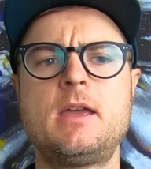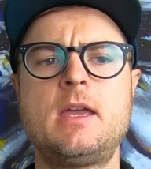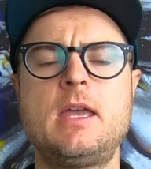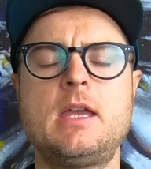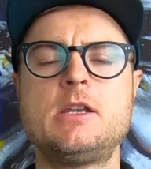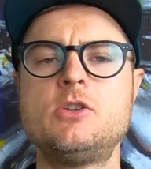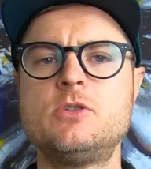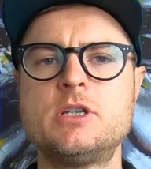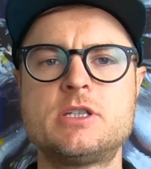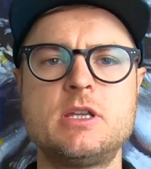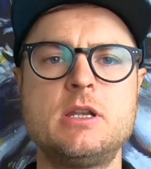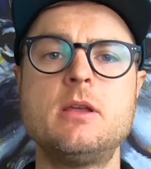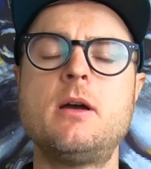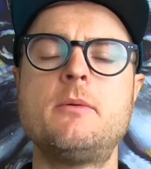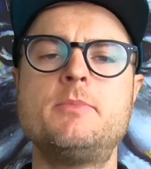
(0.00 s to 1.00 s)
and you just
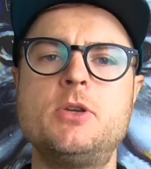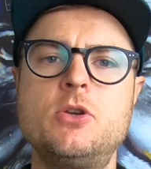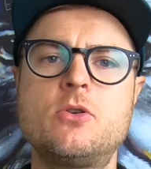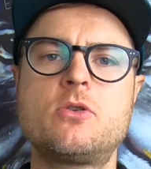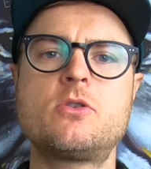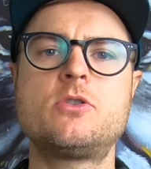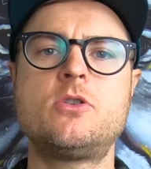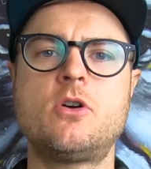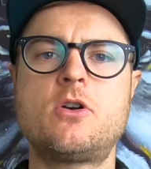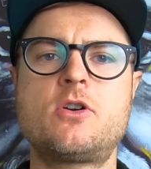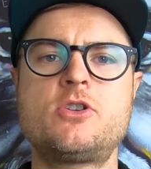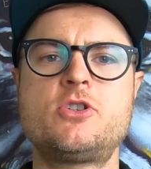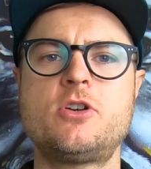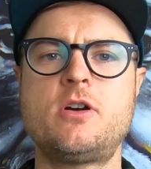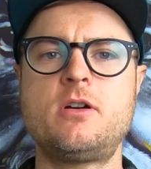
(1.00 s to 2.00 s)
did a pure
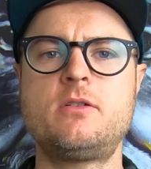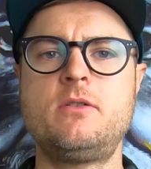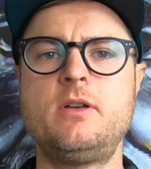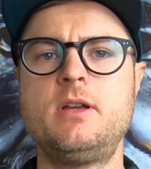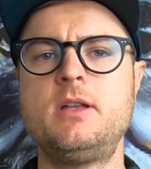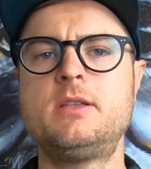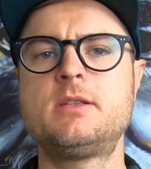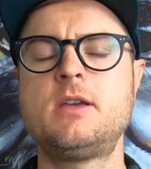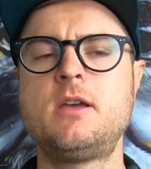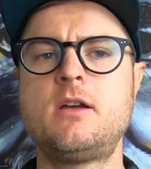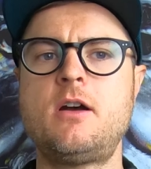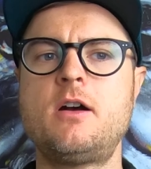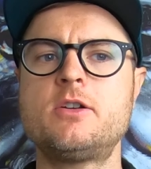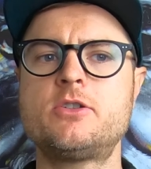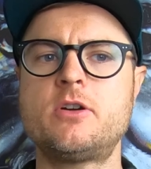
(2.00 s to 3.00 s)
dark chocolate,
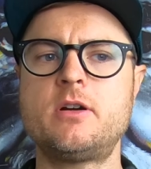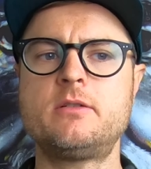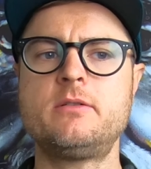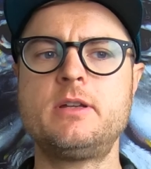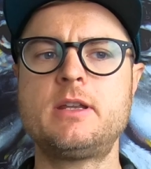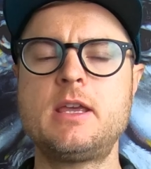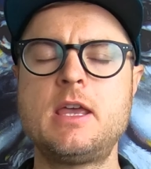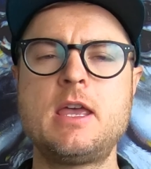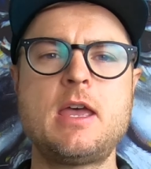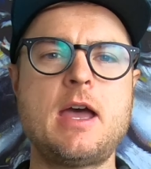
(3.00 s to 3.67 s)
hot chocolate,